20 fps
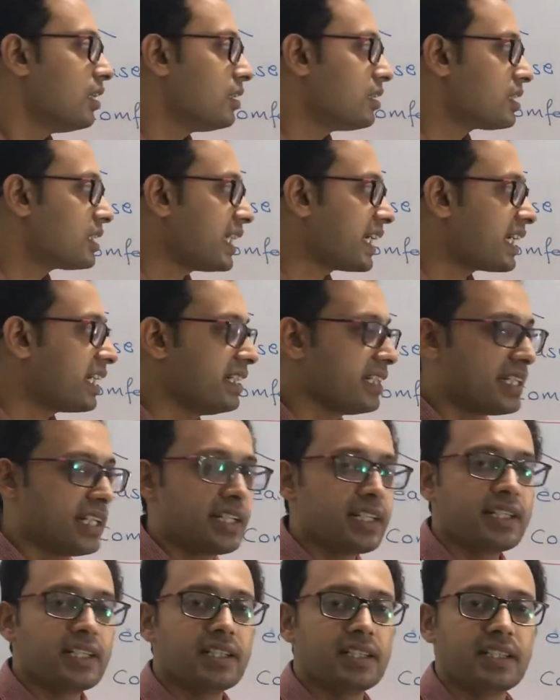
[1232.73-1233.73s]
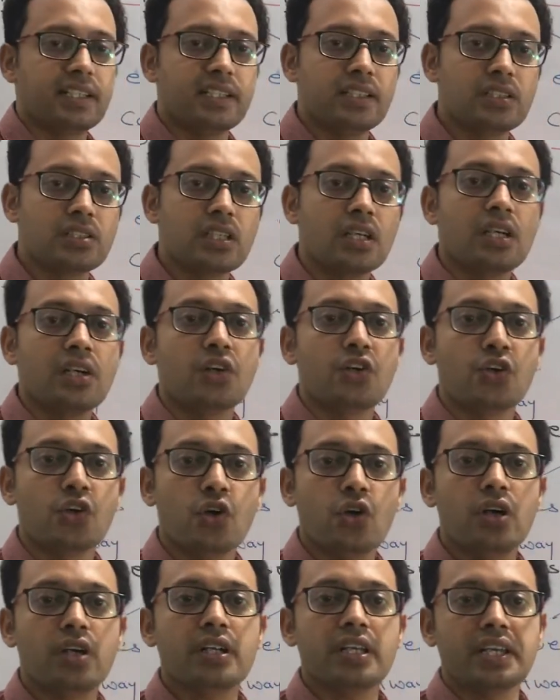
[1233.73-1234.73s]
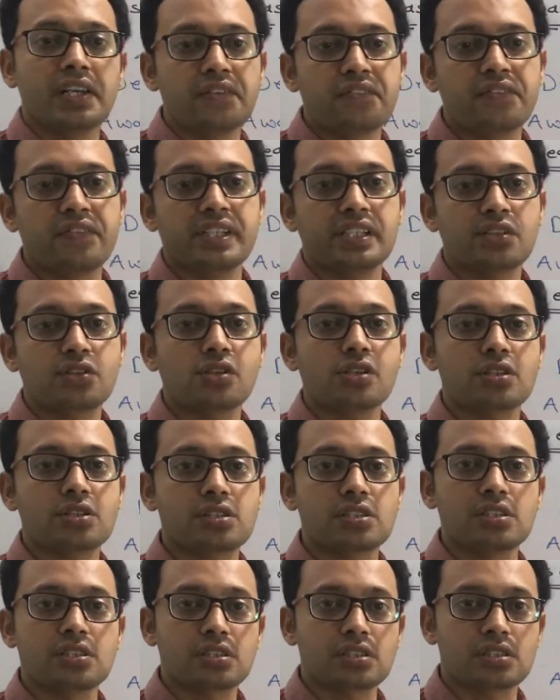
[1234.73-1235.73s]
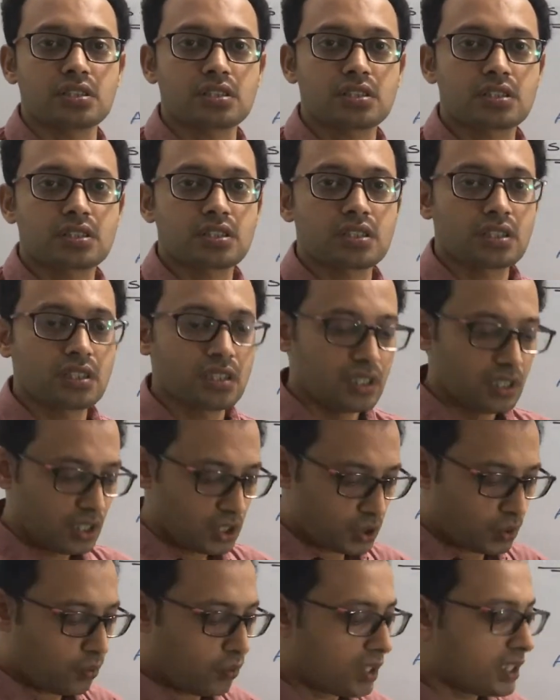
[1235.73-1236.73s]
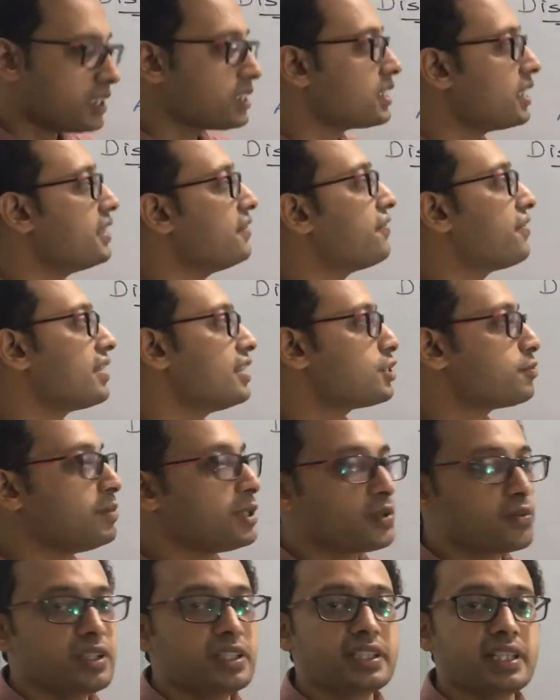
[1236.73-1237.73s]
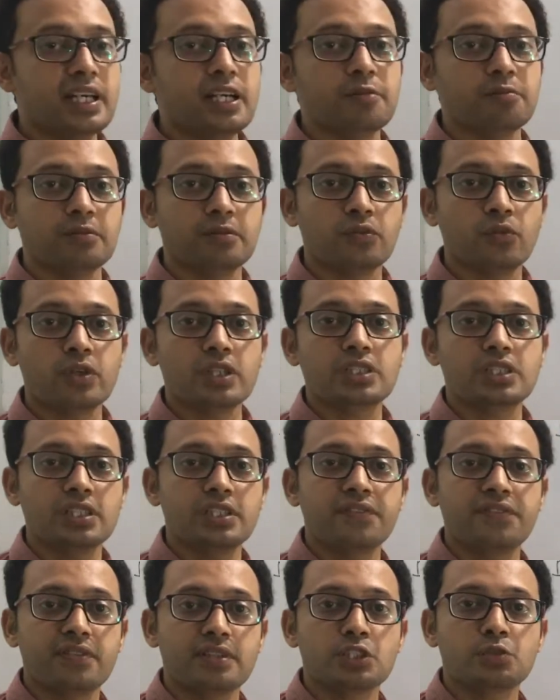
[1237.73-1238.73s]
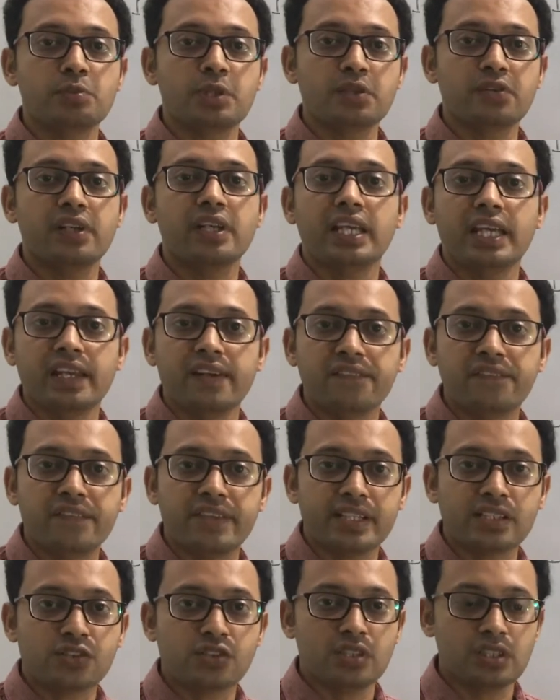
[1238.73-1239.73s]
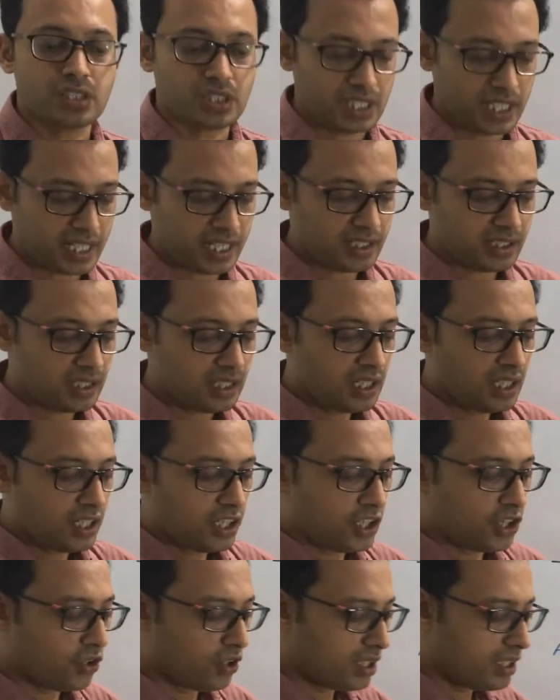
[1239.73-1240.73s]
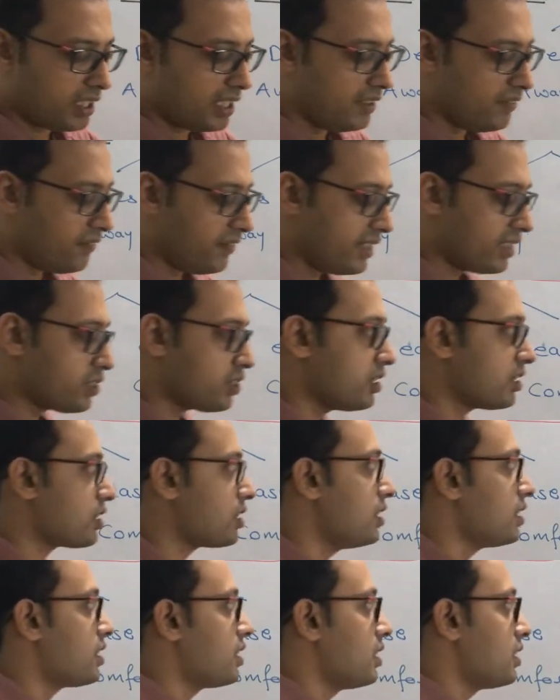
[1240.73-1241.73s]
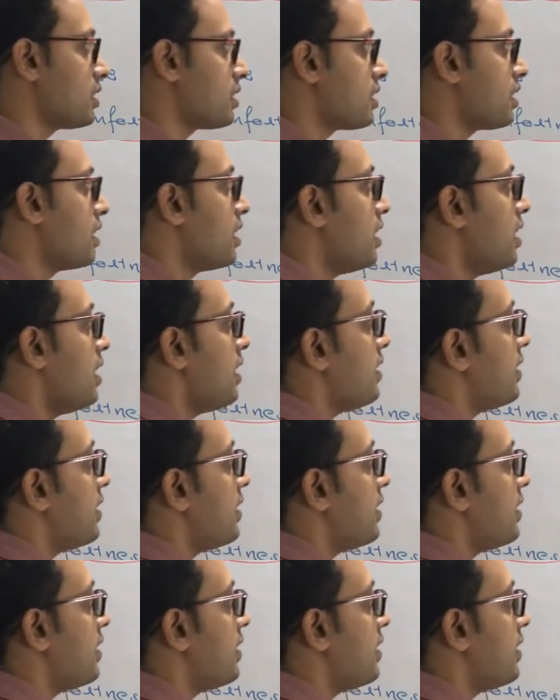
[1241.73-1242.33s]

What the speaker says: The second category is non-infectious disease. So what is the difference between them? What is the difference between infectious and non-infectious disease?